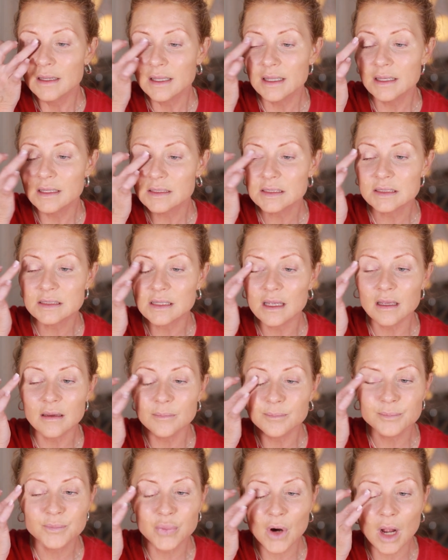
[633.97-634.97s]
It is
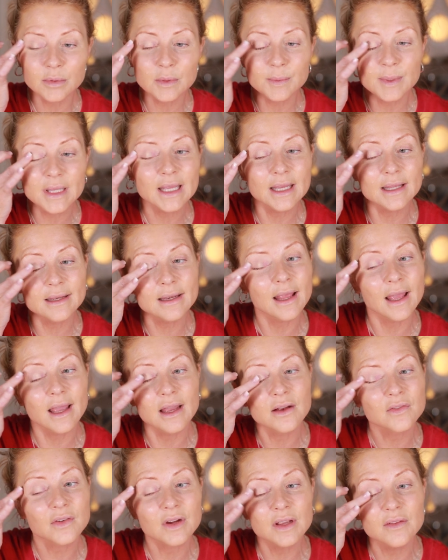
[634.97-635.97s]
probably in
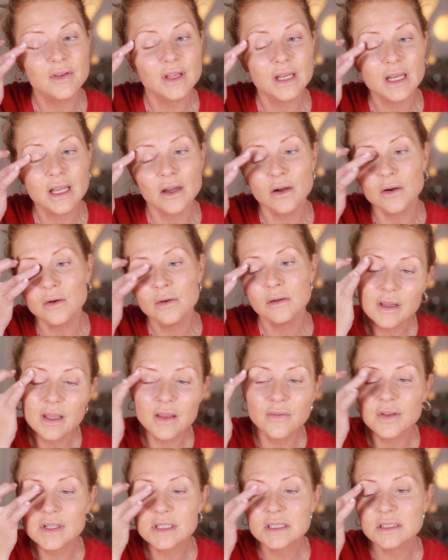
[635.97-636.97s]
every video.
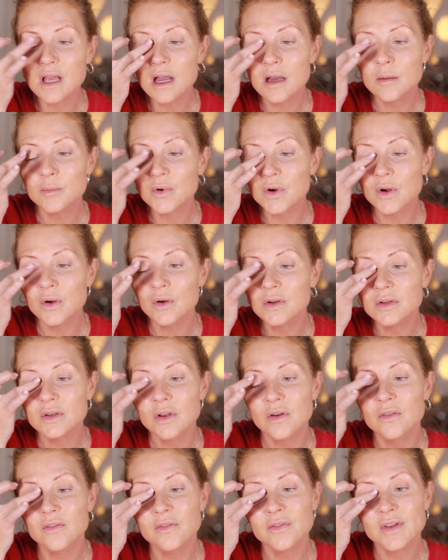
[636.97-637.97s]
If it's not broke,
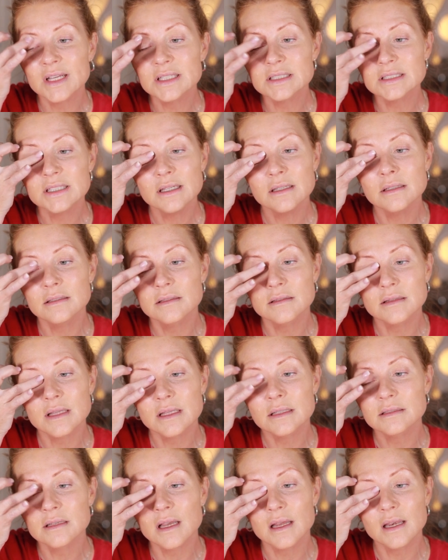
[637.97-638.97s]
don't fix it.
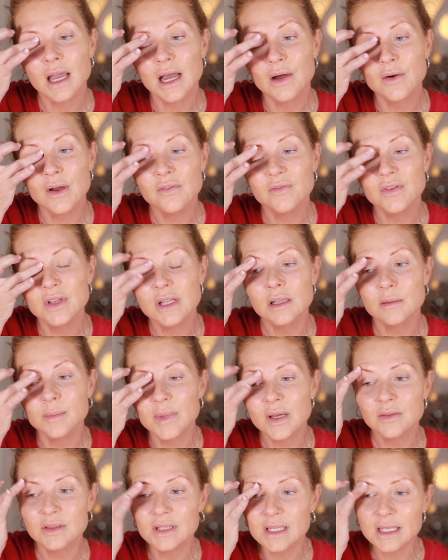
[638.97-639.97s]
That's kind of how I feel
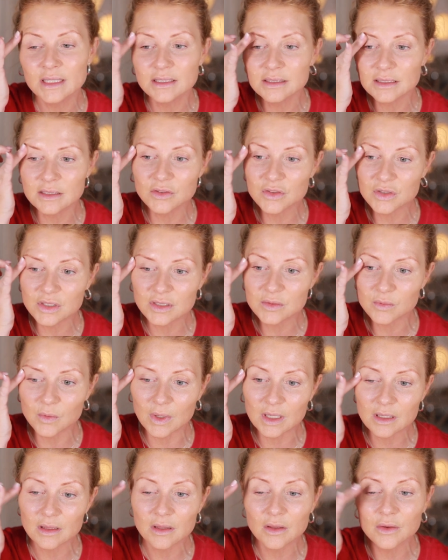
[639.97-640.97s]
about this. It's just
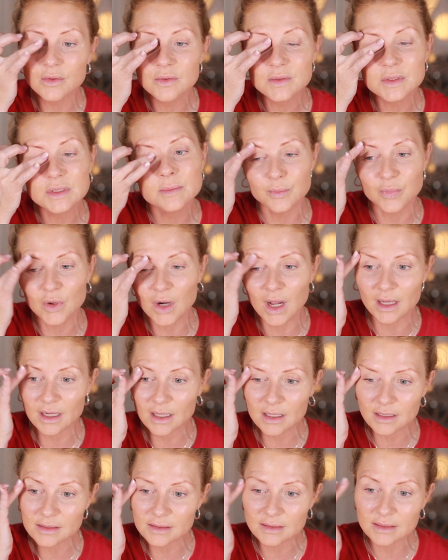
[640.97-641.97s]
one of those
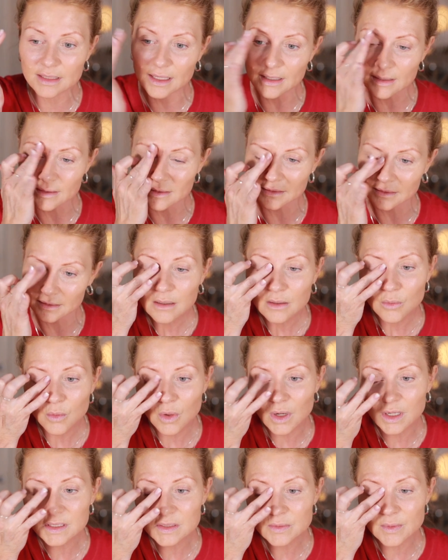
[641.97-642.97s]
products that
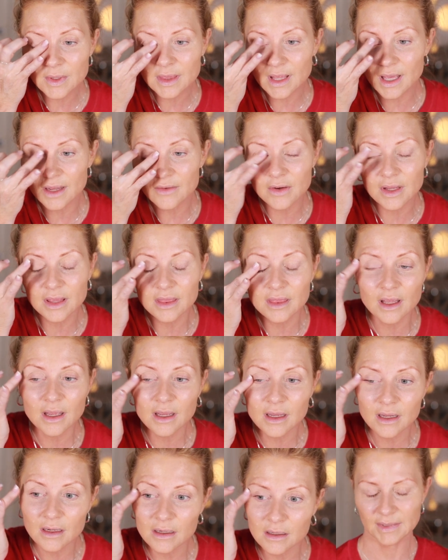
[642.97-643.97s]
works with
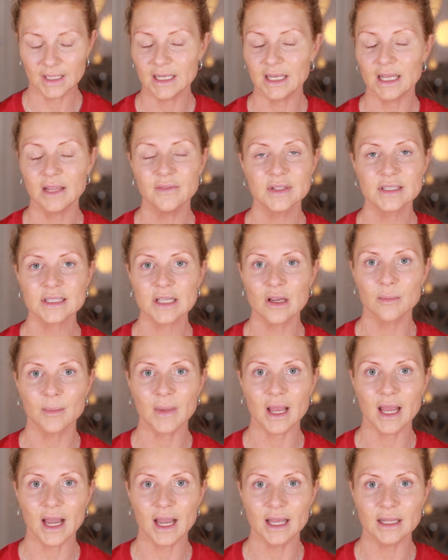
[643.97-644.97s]
everything. It evens out
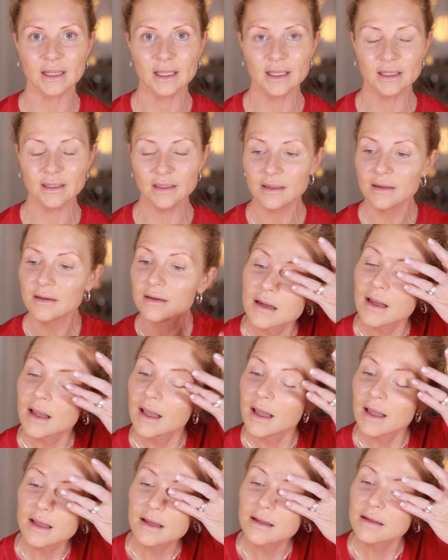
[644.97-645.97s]
my eyelid
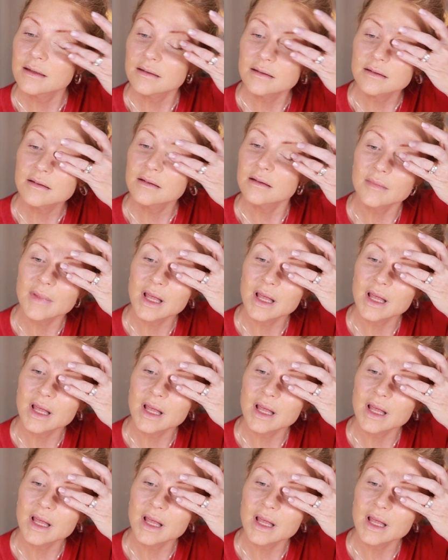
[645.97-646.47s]
and